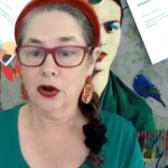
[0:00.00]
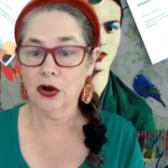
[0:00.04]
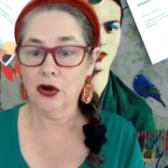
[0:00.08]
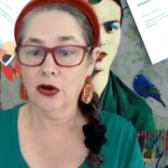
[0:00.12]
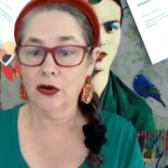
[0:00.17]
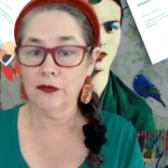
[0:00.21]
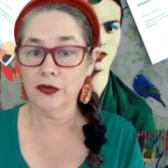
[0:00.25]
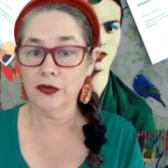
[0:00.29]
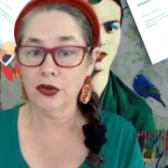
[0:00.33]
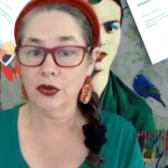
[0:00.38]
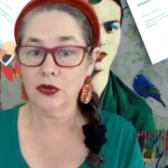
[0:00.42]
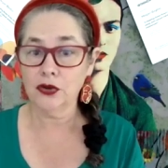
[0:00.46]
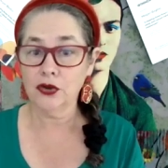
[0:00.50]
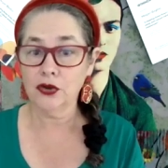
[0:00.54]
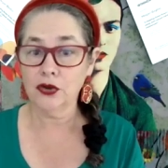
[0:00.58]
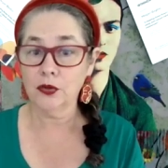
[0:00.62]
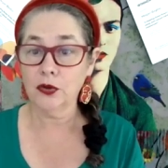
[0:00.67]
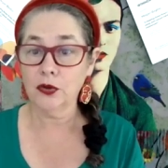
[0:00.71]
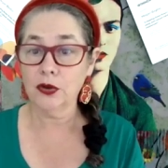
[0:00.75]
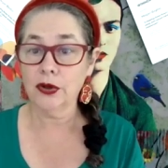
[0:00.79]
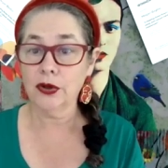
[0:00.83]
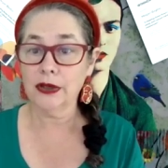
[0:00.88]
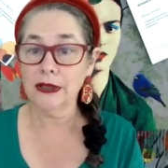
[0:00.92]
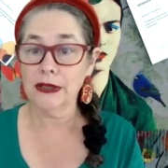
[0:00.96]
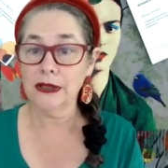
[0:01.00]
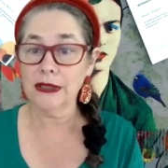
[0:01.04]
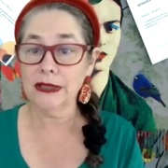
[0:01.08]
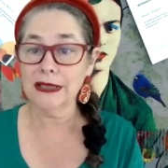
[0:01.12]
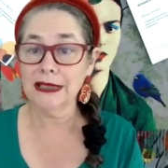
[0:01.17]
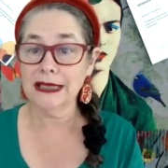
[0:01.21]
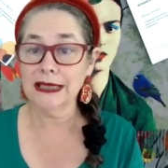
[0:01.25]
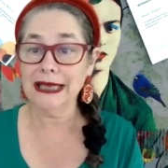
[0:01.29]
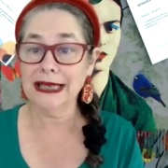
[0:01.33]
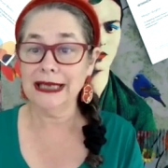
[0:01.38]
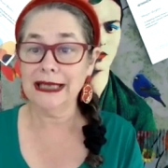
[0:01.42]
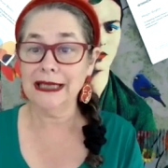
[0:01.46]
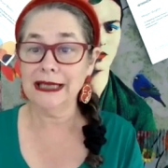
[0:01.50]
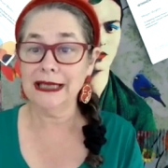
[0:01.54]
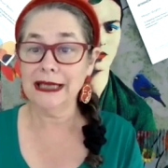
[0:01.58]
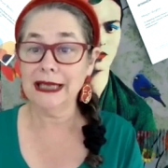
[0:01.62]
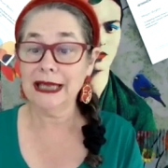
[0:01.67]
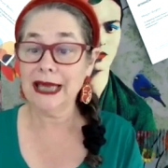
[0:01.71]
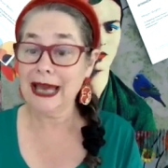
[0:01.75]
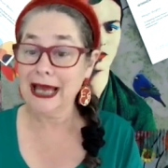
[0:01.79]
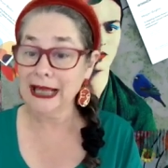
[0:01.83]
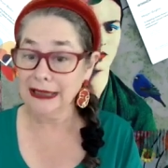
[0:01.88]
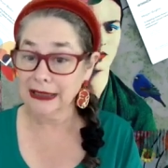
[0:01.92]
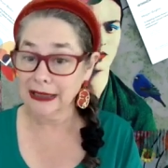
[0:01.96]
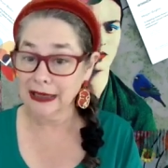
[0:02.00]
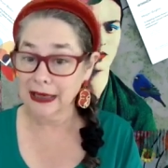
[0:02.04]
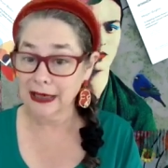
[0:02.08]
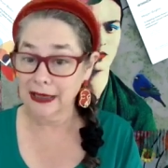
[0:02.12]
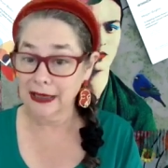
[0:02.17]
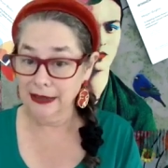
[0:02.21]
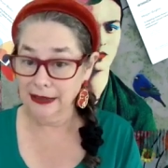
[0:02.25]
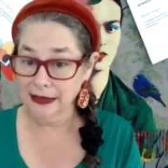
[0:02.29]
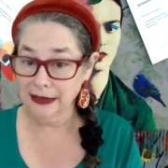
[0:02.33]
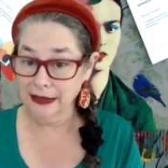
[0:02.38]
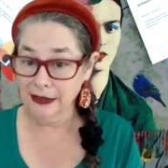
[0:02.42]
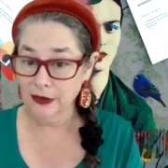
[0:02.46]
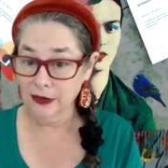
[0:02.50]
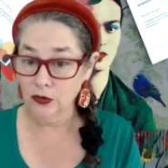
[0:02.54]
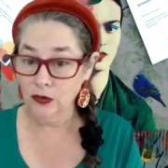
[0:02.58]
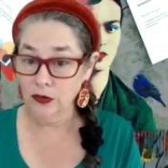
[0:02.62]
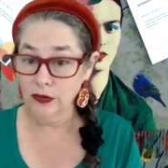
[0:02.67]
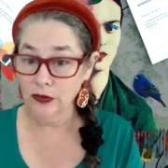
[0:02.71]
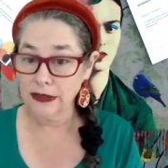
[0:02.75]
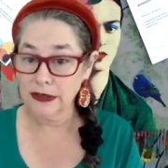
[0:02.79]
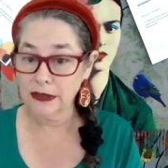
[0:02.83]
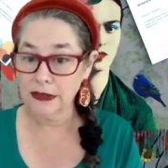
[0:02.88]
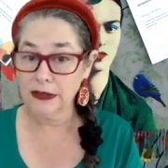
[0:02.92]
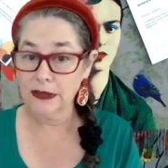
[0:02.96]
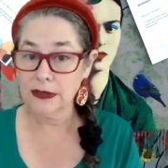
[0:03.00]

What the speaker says: of Social Workers in Canada in August.